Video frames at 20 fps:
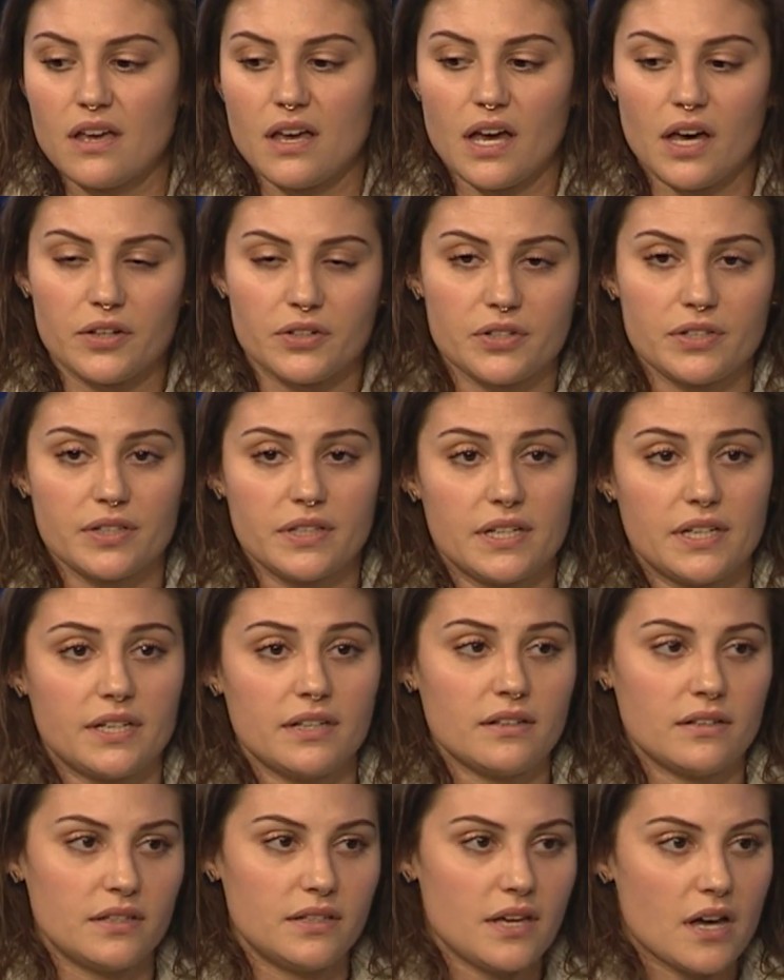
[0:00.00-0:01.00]

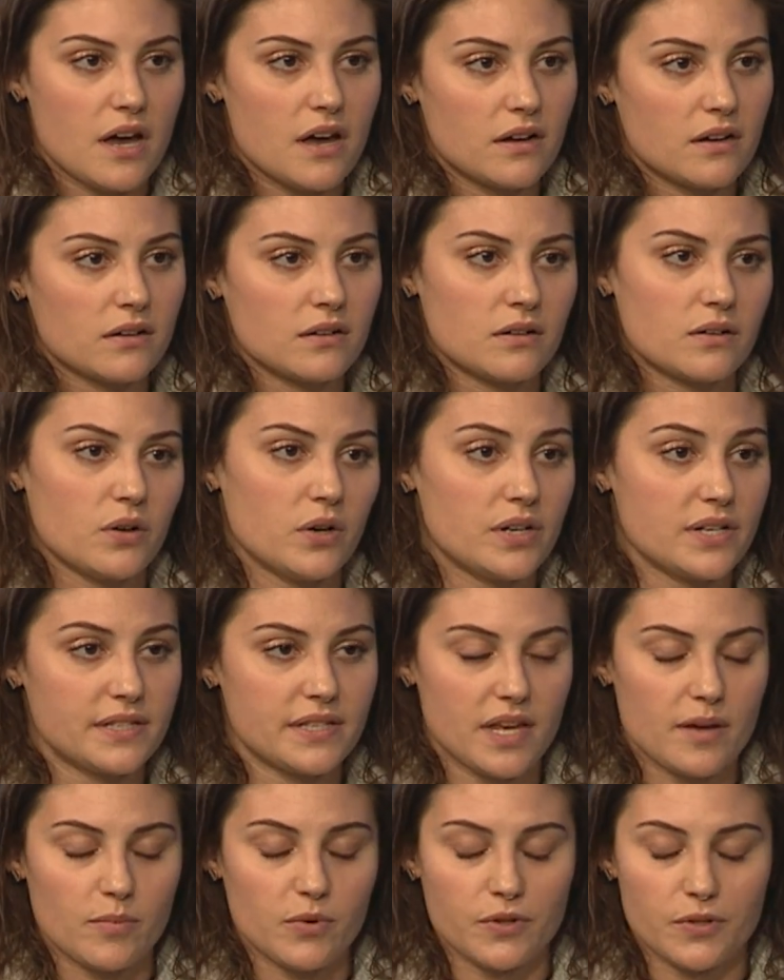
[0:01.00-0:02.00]
elderly, young, or
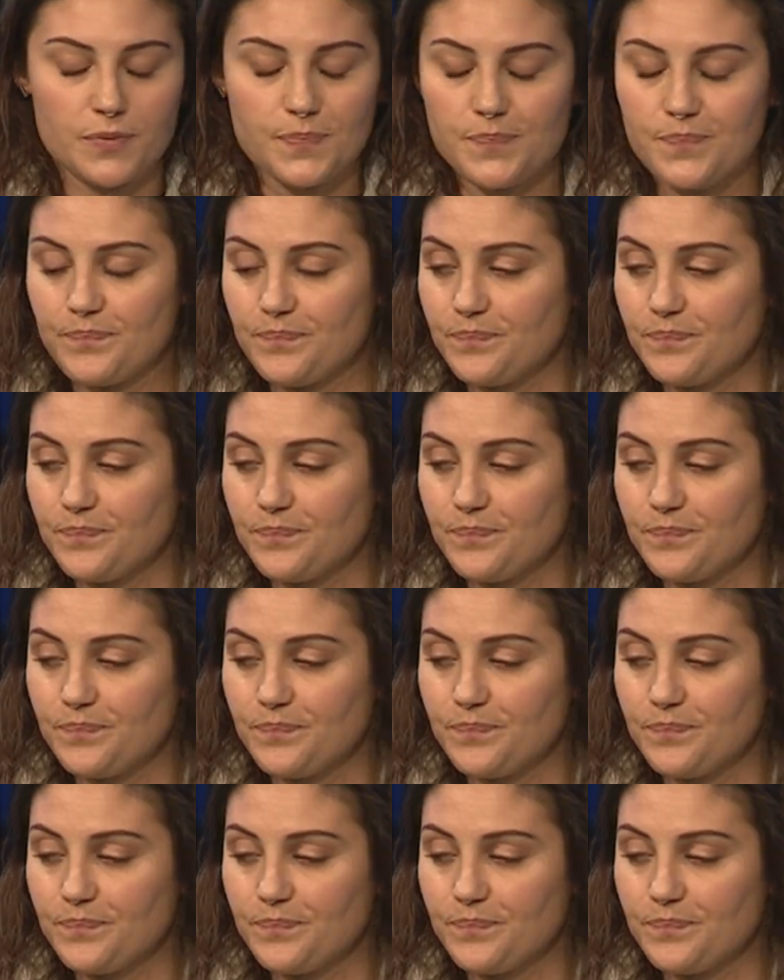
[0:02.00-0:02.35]
disabled.